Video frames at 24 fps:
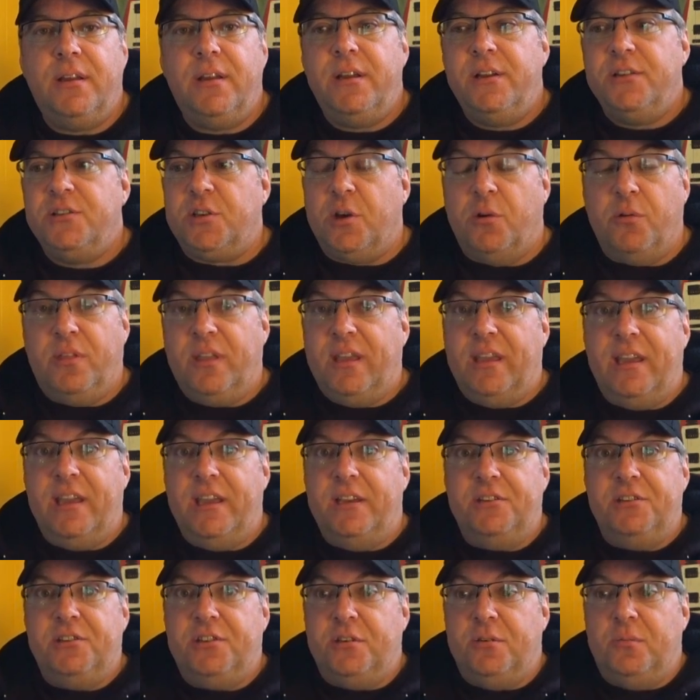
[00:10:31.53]
So the
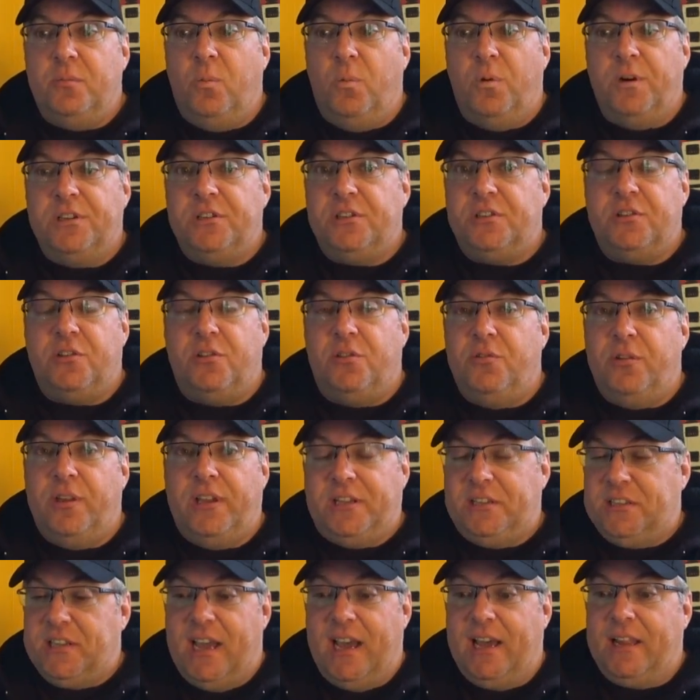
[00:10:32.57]
engine was
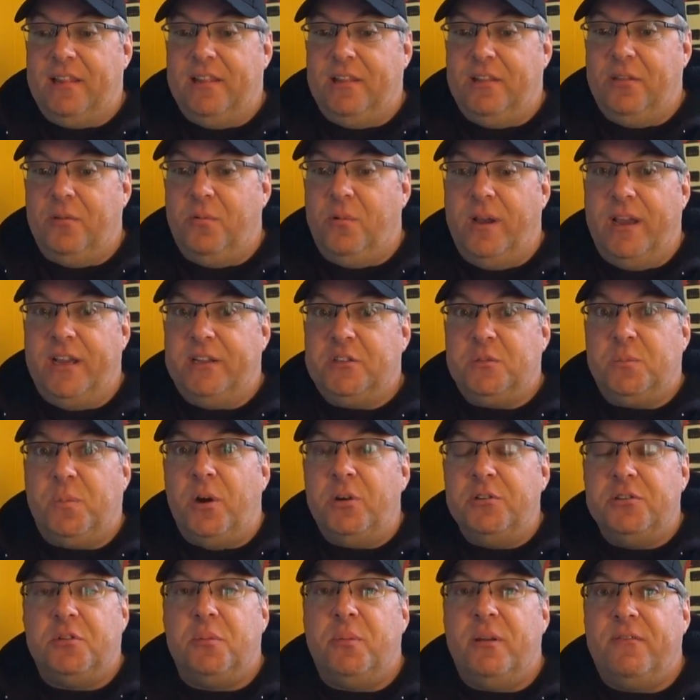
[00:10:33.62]
exactly the way it's
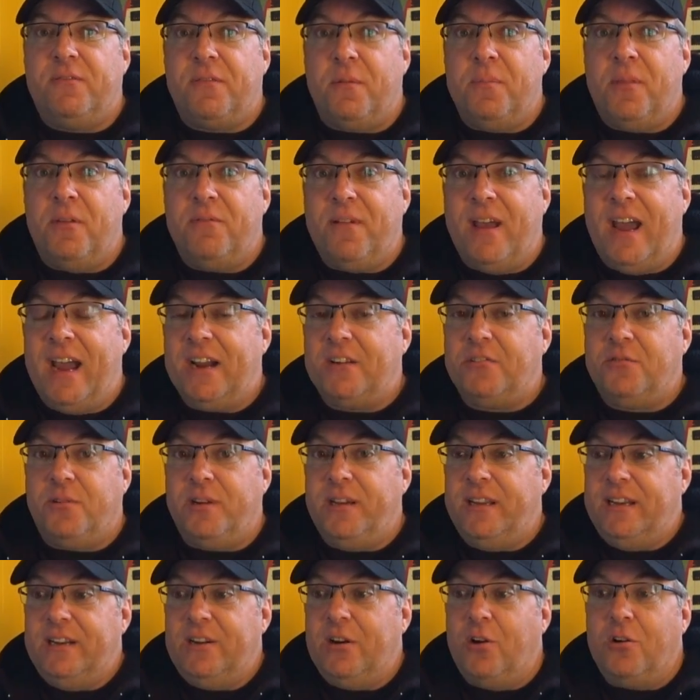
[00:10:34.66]
supposed to be from the factory,
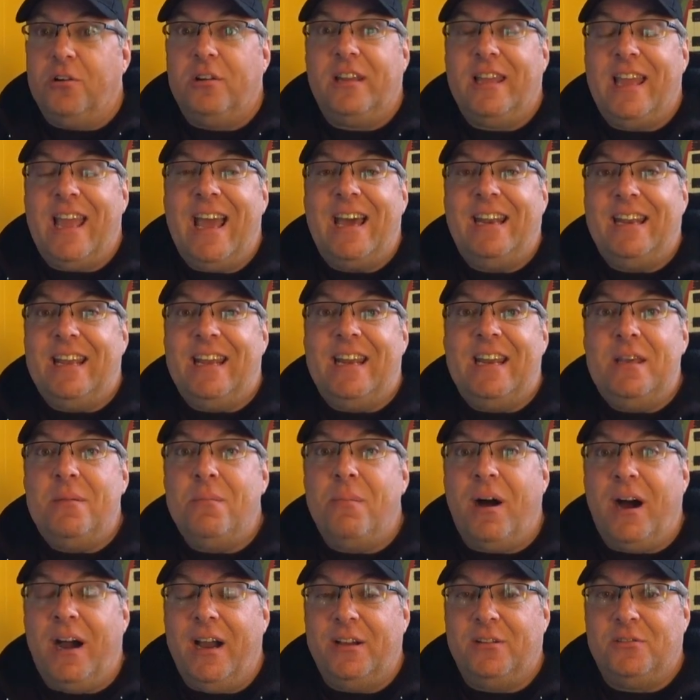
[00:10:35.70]
and it hardly had any
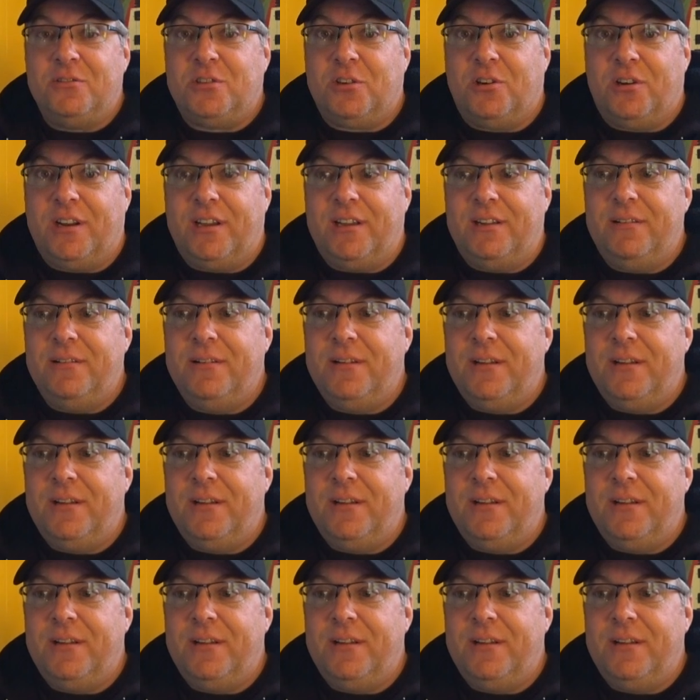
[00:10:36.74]
miles on it.